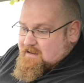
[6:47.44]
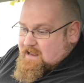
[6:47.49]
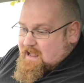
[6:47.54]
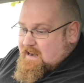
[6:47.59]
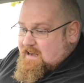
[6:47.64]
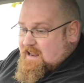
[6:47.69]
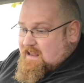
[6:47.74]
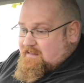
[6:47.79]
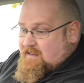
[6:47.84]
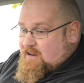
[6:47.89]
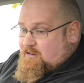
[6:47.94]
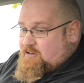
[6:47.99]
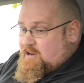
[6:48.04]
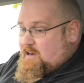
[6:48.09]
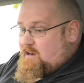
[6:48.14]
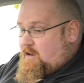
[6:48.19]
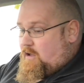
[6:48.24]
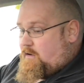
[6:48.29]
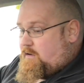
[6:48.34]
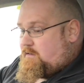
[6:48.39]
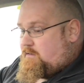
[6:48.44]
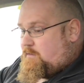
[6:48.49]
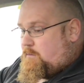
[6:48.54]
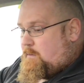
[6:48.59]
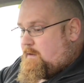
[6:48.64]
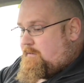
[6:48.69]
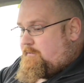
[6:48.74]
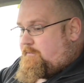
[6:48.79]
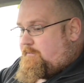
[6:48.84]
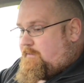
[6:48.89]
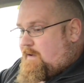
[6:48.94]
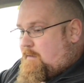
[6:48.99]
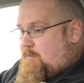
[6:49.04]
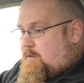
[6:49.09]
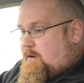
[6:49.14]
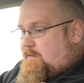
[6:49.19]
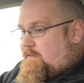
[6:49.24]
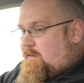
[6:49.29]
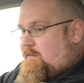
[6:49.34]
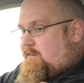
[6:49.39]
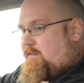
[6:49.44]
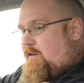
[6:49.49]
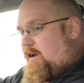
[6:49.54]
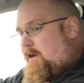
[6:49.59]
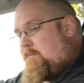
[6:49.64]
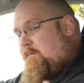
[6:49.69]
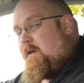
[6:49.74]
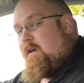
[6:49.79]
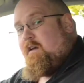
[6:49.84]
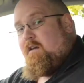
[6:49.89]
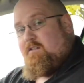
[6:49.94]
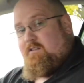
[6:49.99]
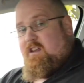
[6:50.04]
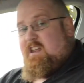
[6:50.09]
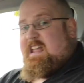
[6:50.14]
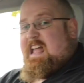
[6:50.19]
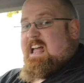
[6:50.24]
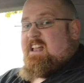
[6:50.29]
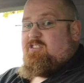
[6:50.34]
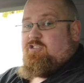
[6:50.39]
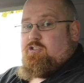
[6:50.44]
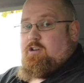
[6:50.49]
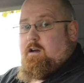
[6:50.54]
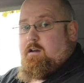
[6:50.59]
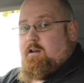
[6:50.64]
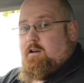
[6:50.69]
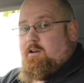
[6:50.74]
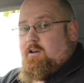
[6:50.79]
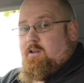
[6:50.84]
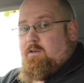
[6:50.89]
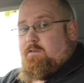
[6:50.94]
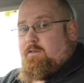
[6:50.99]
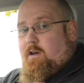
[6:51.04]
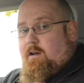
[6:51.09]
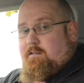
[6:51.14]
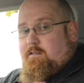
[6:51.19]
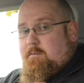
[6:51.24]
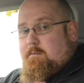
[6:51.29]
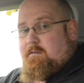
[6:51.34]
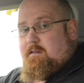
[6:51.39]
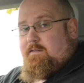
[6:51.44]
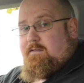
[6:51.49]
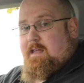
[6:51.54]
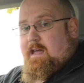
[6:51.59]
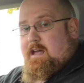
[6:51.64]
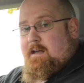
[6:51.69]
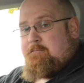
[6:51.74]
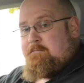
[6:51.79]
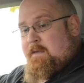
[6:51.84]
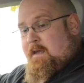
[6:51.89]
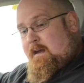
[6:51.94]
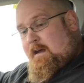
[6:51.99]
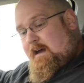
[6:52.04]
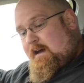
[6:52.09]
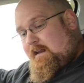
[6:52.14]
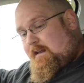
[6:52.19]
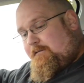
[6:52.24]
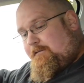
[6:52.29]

and it is actually lined with fabric this time, so you can chuck loose items in there. And then